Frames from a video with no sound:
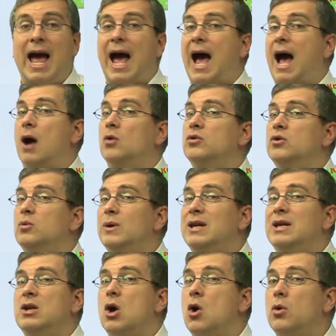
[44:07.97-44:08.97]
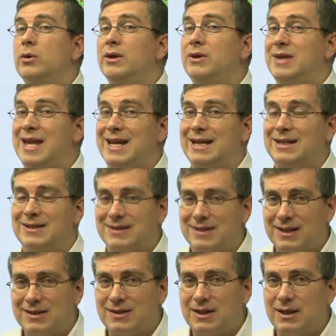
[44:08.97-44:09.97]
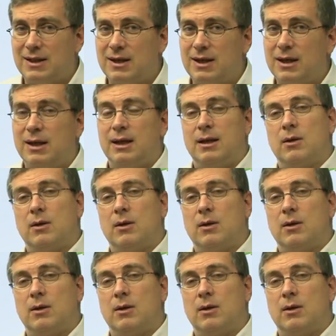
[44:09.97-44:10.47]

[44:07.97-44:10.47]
how do we know that they existed,